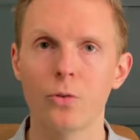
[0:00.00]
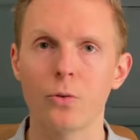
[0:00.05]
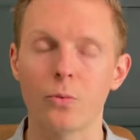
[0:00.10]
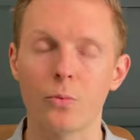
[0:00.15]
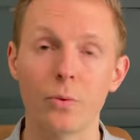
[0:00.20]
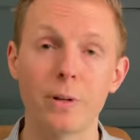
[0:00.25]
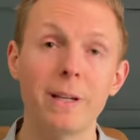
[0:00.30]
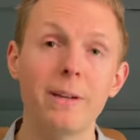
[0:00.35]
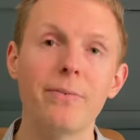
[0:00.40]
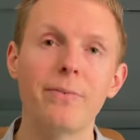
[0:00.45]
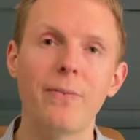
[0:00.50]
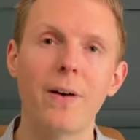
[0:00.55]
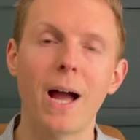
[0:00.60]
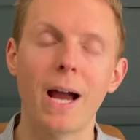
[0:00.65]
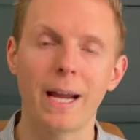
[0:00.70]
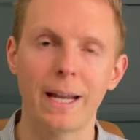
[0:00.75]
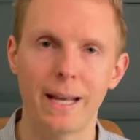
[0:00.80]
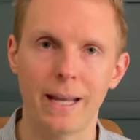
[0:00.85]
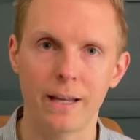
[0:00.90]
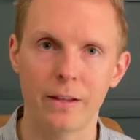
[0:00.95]

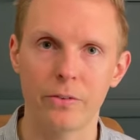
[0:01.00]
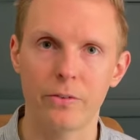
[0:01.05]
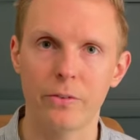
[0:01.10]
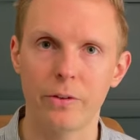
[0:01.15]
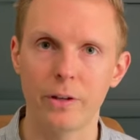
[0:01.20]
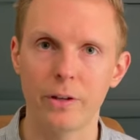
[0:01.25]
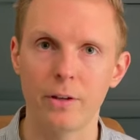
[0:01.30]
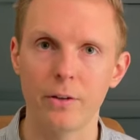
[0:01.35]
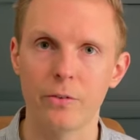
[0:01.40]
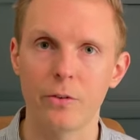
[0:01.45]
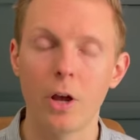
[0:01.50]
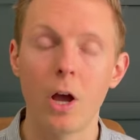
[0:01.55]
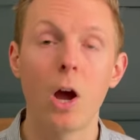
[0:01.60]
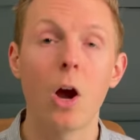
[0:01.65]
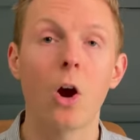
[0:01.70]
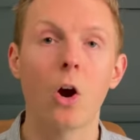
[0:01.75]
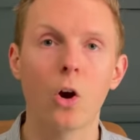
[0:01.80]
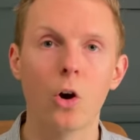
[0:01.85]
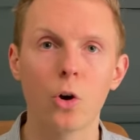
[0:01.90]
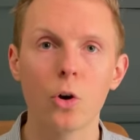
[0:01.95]
refinances
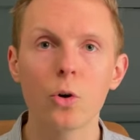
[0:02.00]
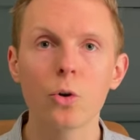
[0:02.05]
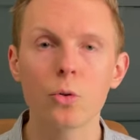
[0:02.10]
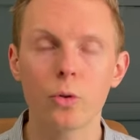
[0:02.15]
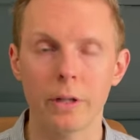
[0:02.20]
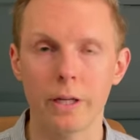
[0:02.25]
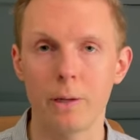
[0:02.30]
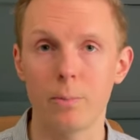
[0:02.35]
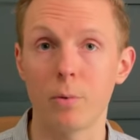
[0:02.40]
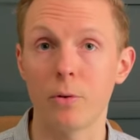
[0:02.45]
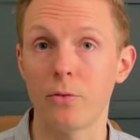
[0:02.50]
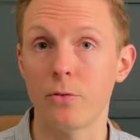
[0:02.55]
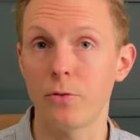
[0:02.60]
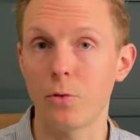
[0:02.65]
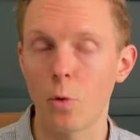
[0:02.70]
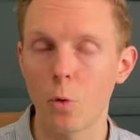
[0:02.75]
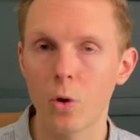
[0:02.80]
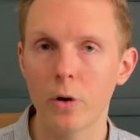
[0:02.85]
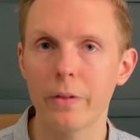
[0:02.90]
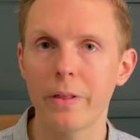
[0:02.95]
early
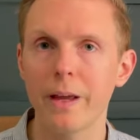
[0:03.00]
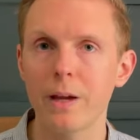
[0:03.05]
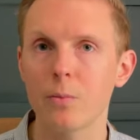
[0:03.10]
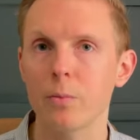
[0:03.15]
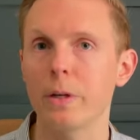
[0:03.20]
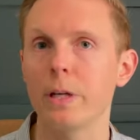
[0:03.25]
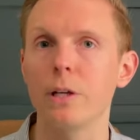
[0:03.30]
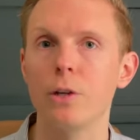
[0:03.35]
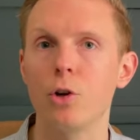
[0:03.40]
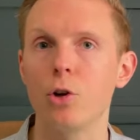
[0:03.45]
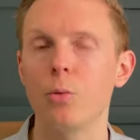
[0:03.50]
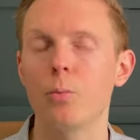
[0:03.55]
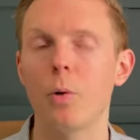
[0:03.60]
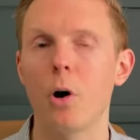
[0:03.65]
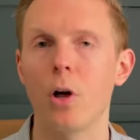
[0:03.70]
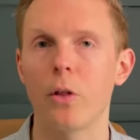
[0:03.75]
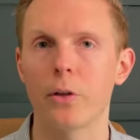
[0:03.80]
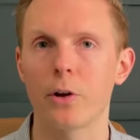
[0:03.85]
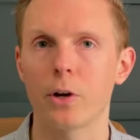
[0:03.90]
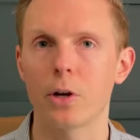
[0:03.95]
before they recoup
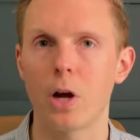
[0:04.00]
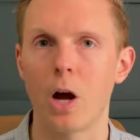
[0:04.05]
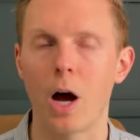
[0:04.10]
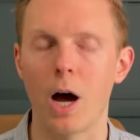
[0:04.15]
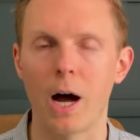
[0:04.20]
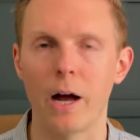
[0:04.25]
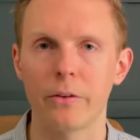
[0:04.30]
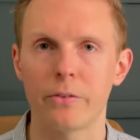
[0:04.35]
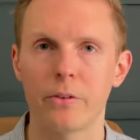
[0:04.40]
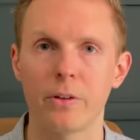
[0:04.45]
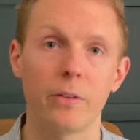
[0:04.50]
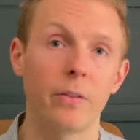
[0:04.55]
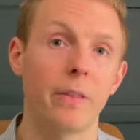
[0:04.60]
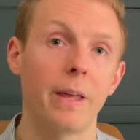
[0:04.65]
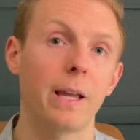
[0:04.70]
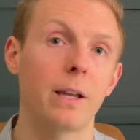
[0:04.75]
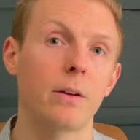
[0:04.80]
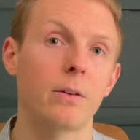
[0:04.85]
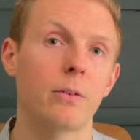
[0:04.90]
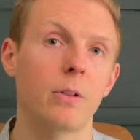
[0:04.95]
all their costs,
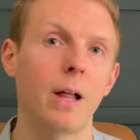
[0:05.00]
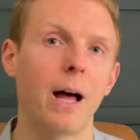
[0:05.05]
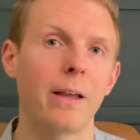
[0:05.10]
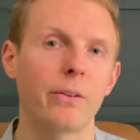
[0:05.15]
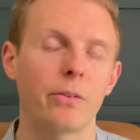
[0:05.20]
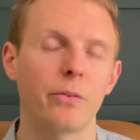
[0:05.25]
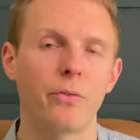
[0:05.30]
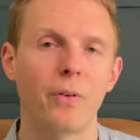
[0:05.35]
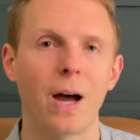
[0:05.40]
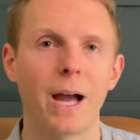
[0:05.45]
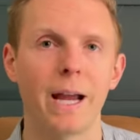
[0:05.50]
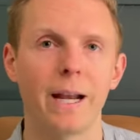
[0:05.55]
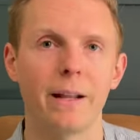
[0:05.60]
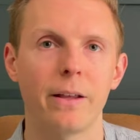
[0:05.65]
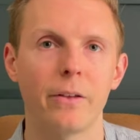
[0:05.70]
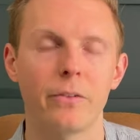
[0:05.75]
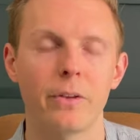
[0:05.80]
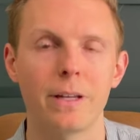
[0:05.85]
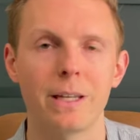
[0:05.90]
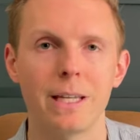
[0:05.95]
they classify it
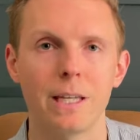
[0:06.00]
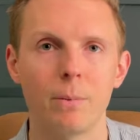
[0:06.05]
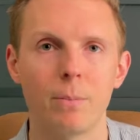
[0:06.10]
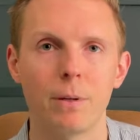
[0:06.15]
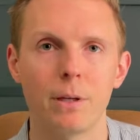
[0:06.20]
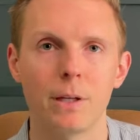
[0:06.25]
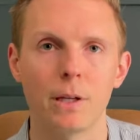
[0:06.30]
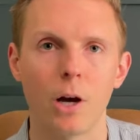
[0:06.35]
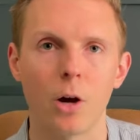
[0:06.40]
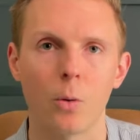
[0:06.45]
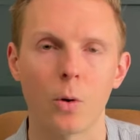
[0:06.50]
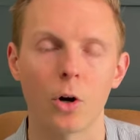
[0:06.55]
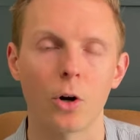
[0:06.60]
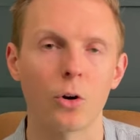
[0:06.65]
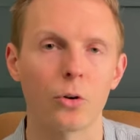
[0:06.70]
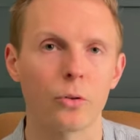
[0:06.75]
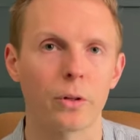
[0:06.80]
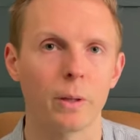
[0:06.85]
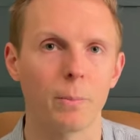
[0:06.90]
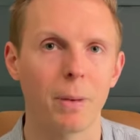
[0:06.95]
as an EPO or
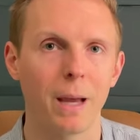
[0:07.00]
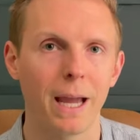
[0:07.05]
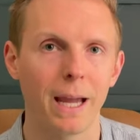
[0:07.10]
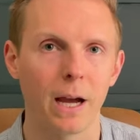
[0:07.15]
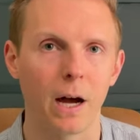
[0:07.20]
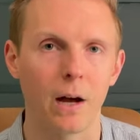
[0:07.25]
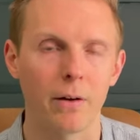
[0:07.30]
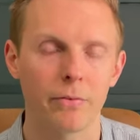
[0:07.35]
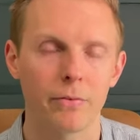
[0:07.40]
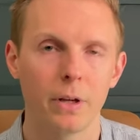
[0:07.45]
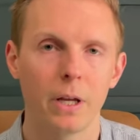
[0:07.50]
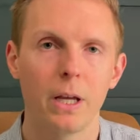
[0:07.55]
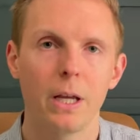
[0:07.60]
early payoff.